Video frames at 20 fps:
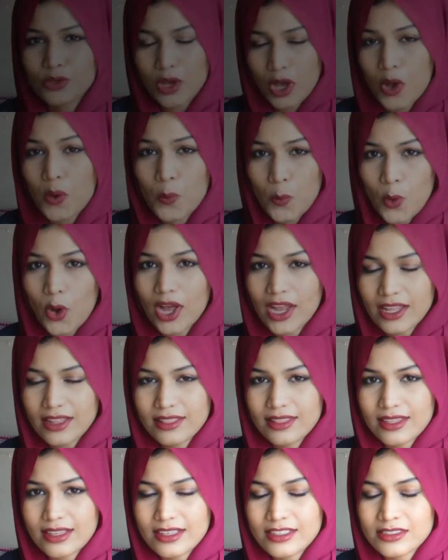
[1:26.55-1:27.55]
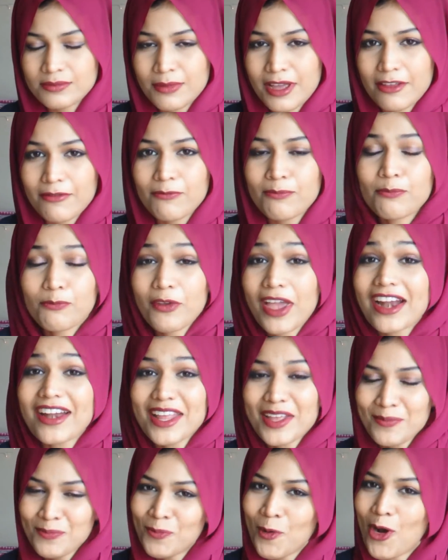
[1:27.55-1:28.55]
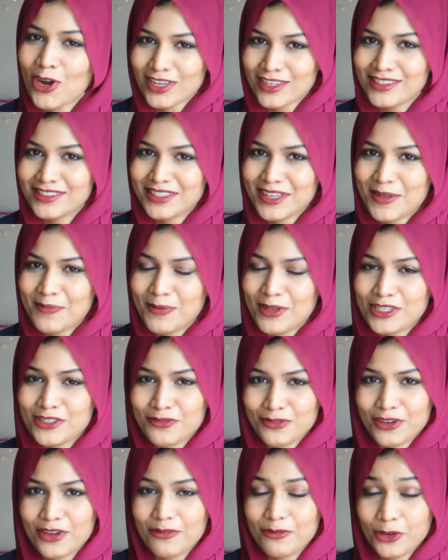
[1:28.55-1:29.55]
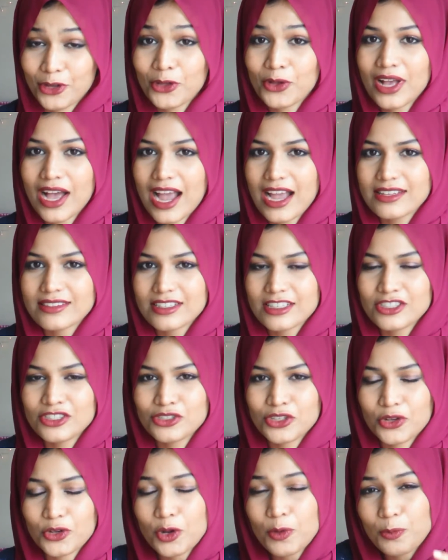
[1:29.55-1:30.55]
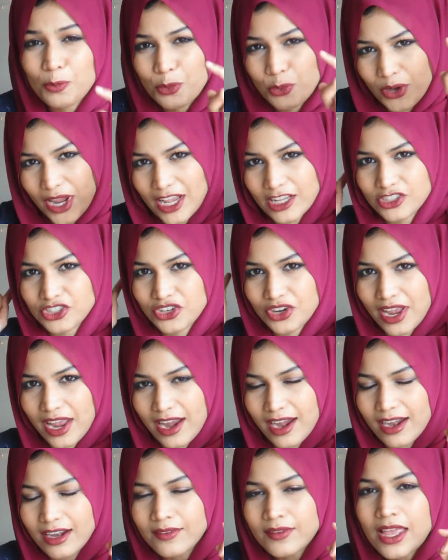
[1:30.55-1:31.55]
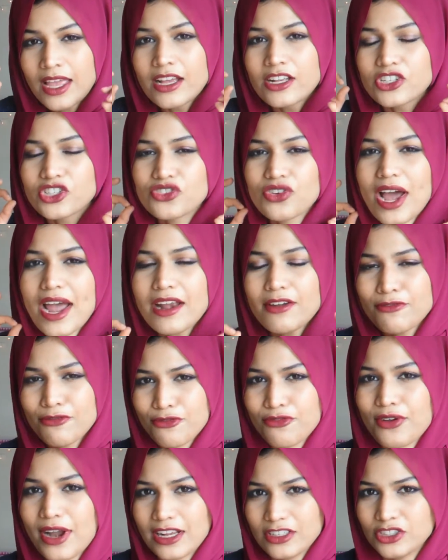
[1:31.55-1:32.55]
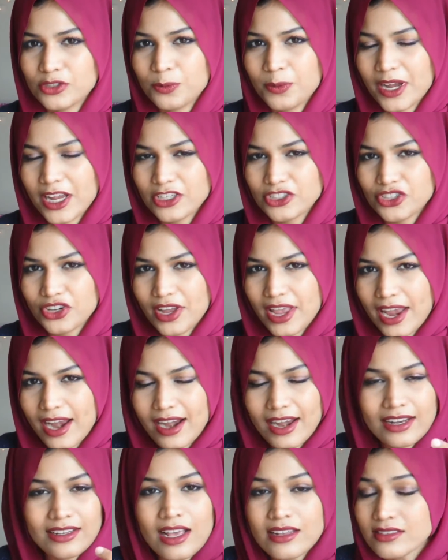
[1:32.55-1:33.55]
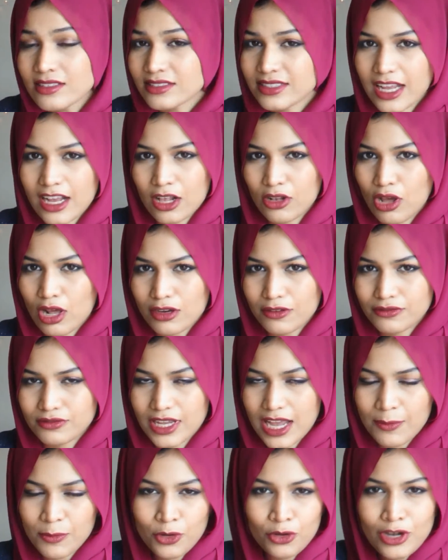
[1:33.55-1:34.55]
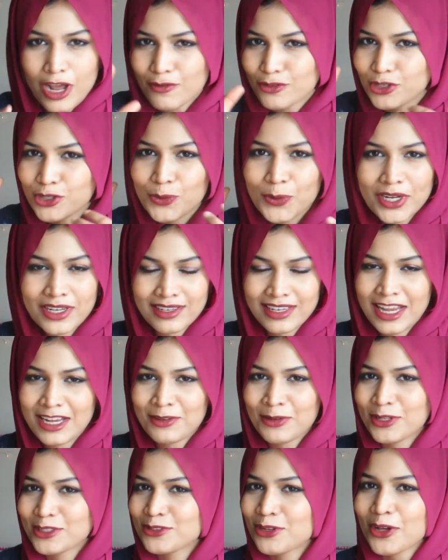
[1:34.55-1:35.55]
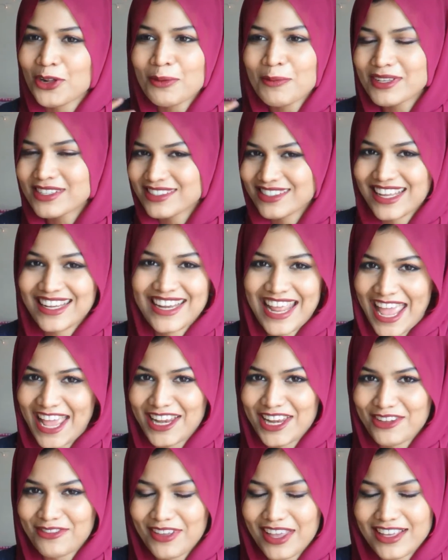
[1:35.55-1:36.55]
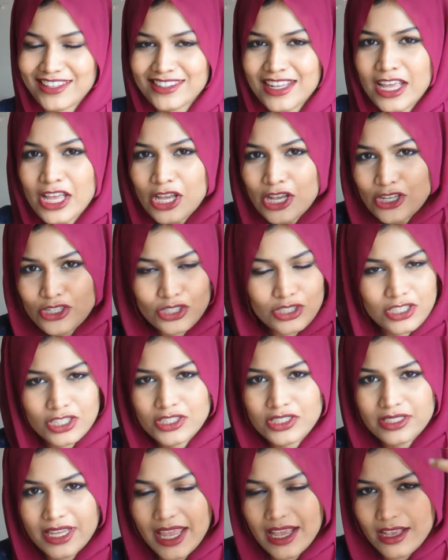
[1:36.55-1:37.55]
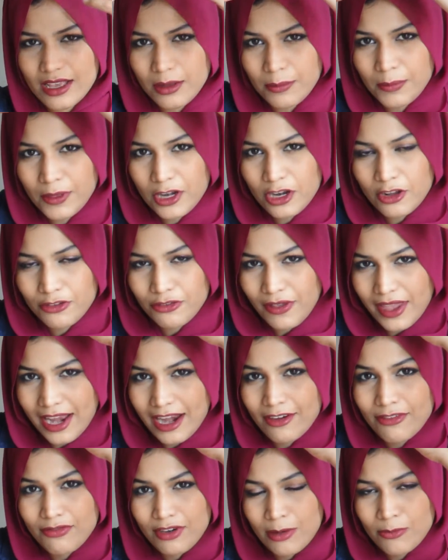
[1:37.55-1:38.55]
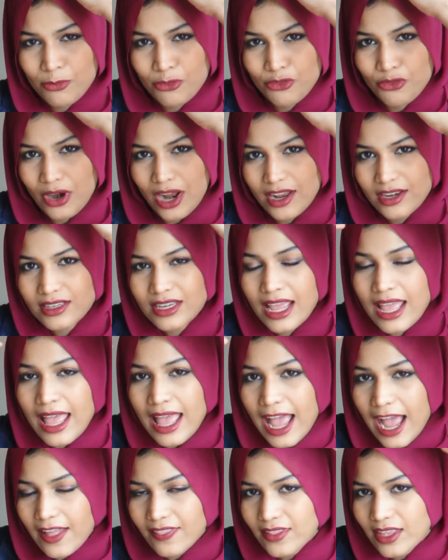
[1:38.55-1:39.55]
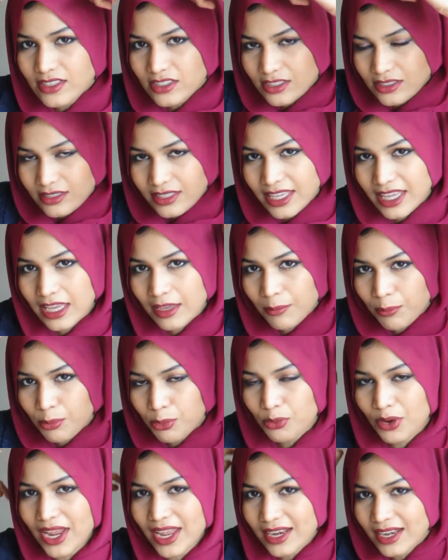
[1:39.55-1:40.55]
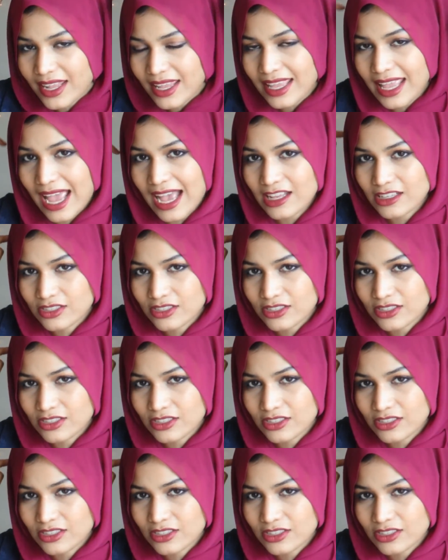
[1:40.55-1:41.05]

to avoid this, my very important tip is for you guys is to braid your hair. Try and French braid your hair. It doesn't take a lot of time. You don't have to do it neat. It's not going to be seen anyways. So just take a bit of hair from front and then just keep braiding,